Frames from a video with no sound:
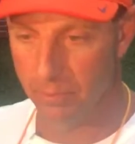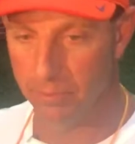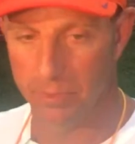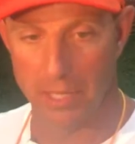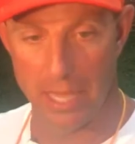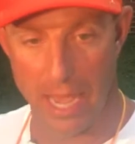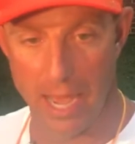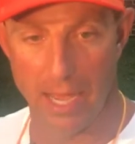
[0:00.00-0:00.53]
of
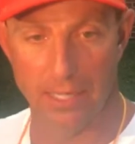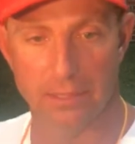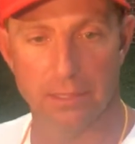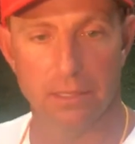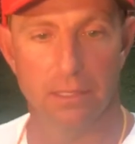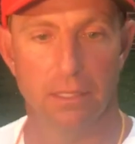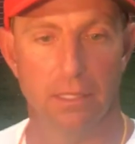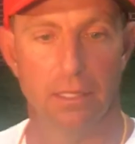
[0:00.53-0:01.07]

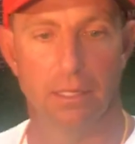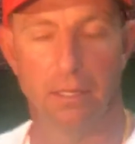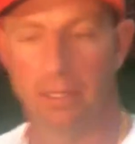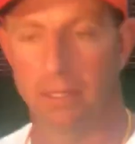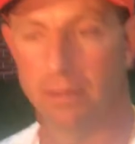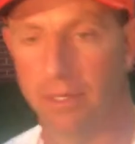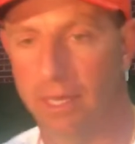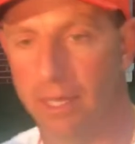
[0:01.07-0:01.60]
guys
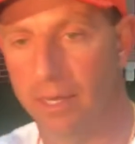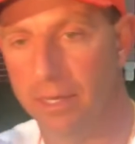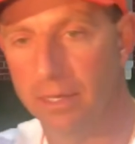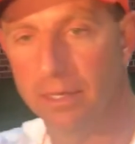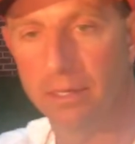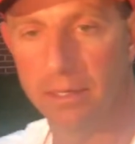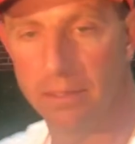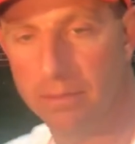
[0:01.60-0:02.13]
that
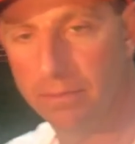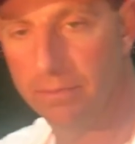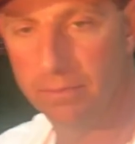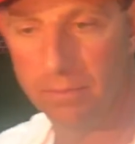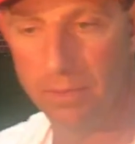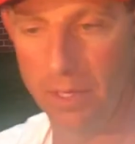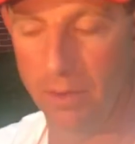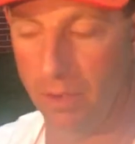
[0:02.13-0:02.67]

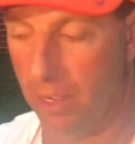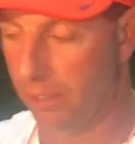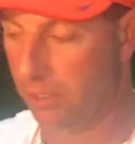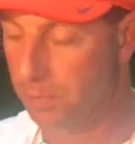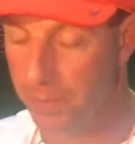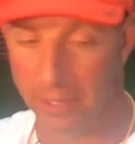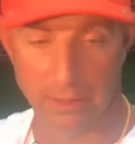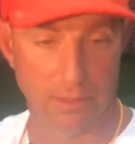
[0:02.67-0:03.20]
I
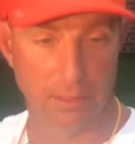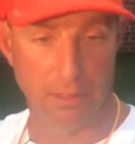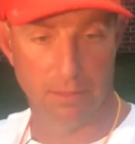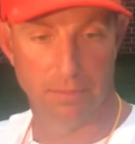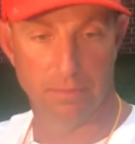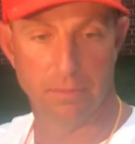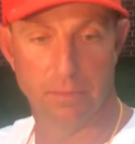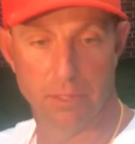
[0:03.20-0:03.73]
expected
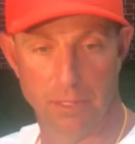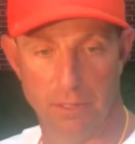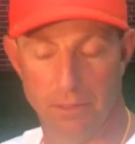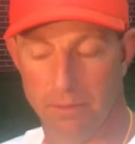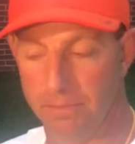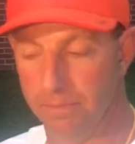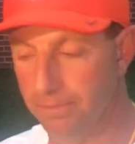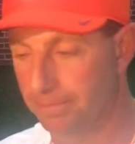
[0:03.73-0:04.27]

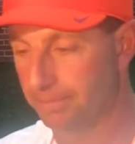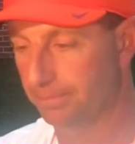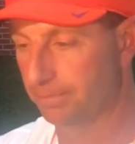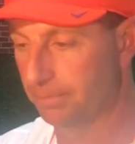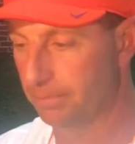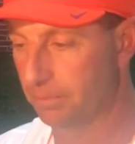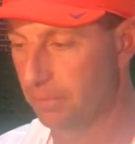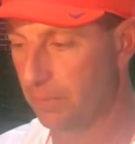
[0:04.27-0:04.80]
to
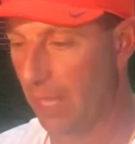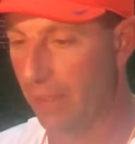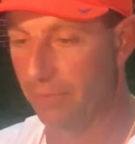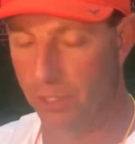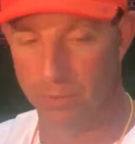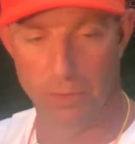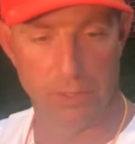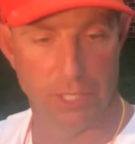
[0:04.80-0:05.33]

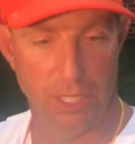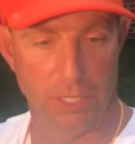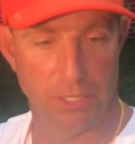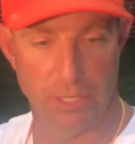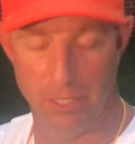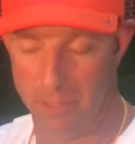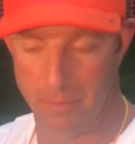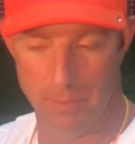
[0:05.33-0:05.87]
have good
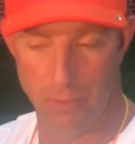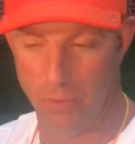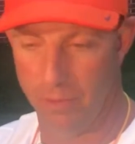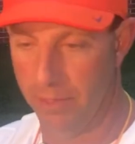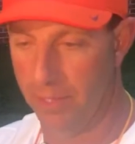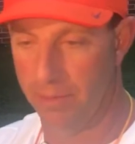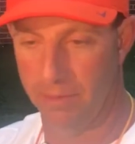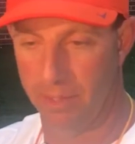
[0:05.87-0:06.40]
retention, and
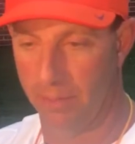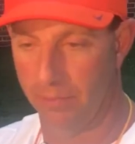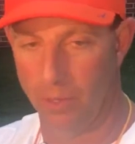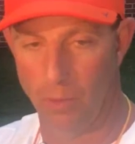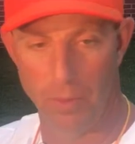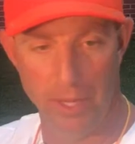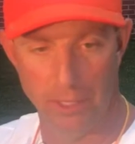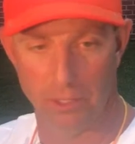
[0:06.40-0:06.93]
boy, I
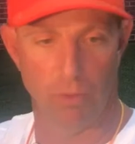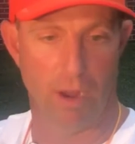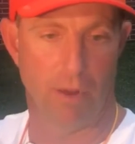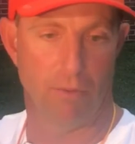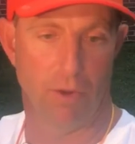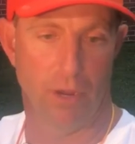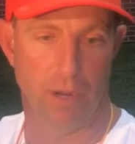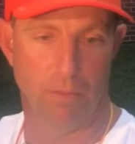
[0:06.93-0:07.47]
thought we hit the
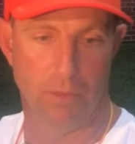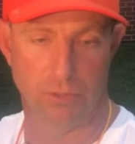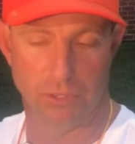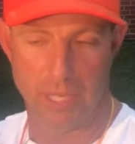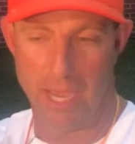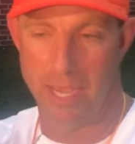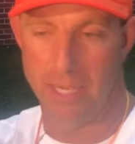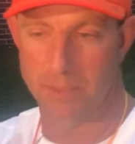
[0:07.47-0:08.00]
ground running with
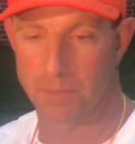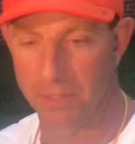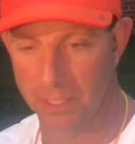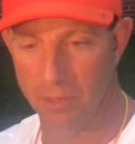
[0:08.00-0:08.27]
those guys.